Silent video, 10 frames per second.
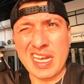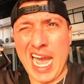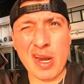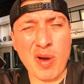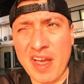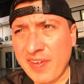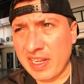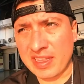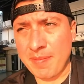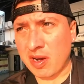I don't have any
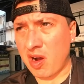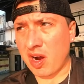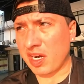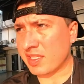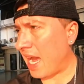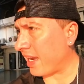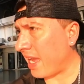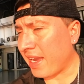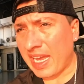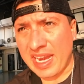debit cards. I
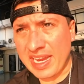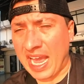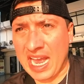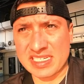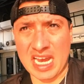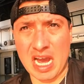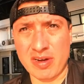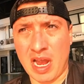can't get any cash out.